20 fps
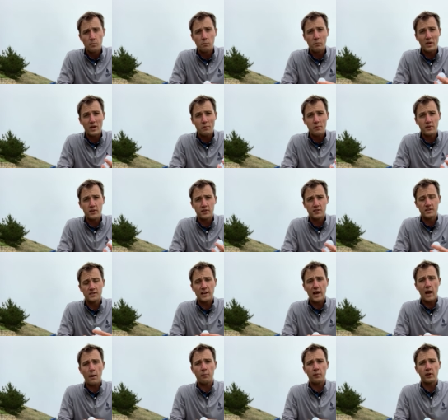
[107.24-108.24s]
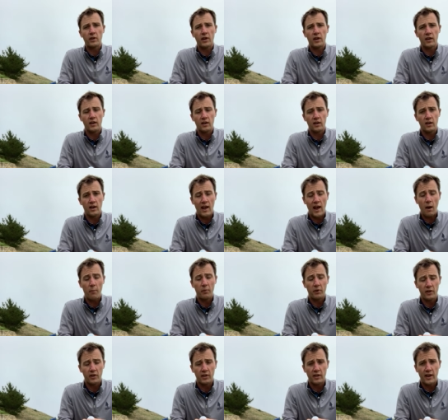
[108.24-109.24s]
Maybe this is happening at,
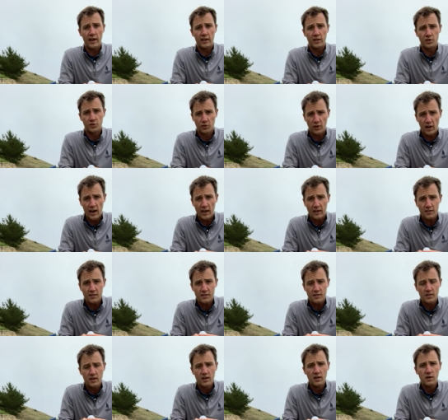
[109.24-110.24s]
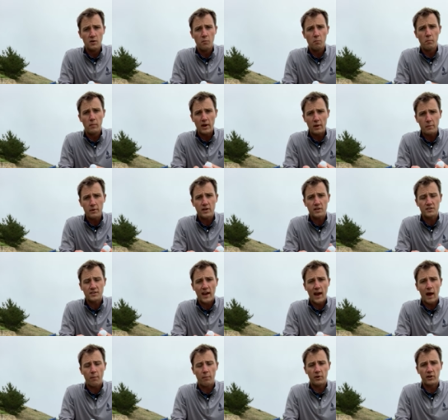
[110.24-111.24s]
happening at address. Maybe it's
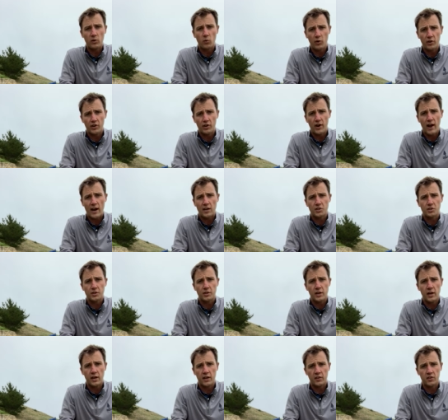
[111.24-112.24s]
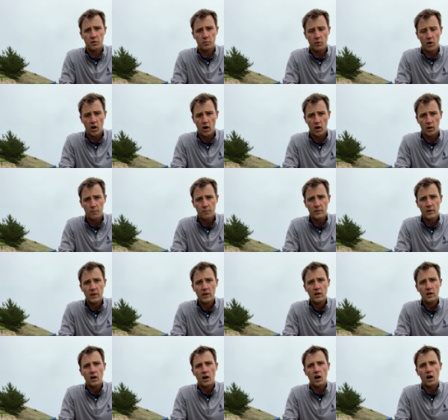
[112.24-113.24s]
happening when you're actually hitting the ball.
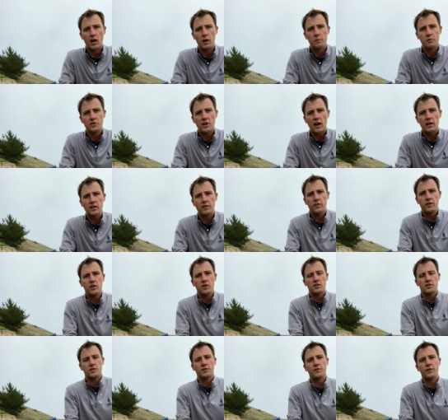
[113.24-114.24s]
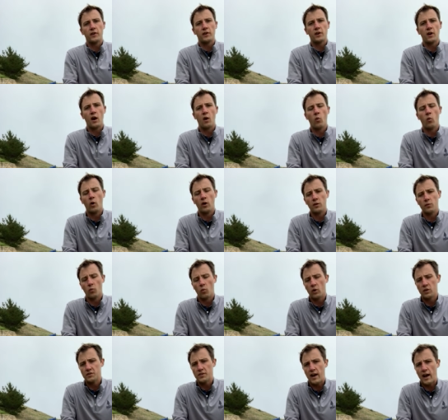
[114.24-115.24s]
Our objective here is to figure out what,
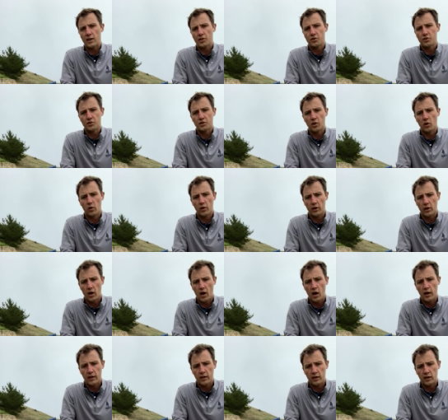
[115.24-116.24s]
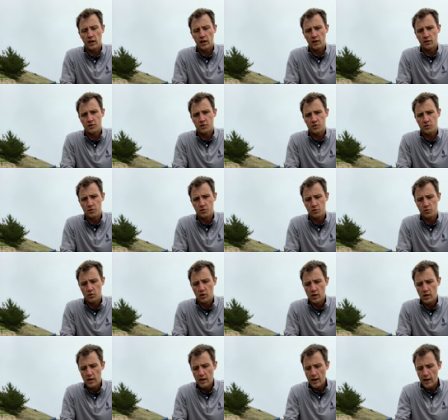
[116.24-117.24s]
what's actually going on and, and to
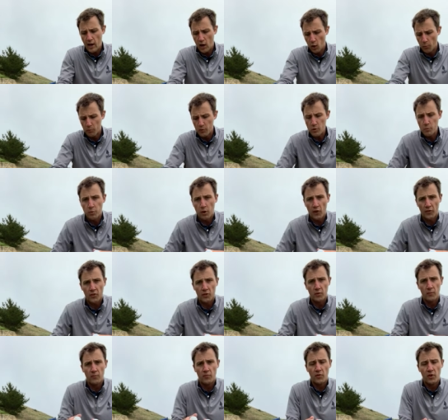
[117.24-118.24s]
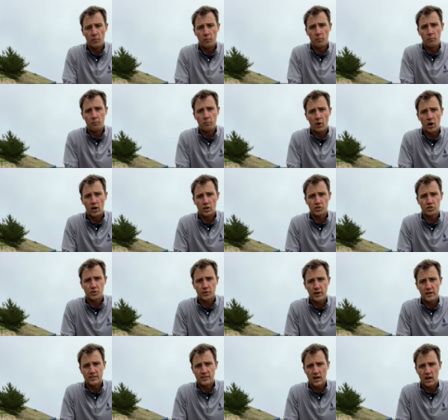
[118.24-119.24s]
help you put the, the ball
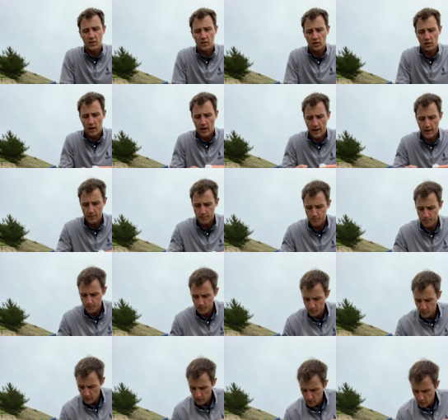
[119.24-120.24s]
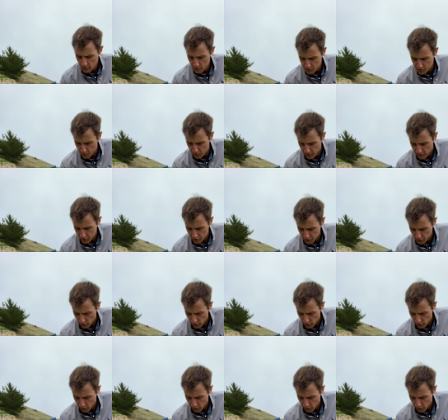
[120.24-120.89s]
straight down the line. So Victor,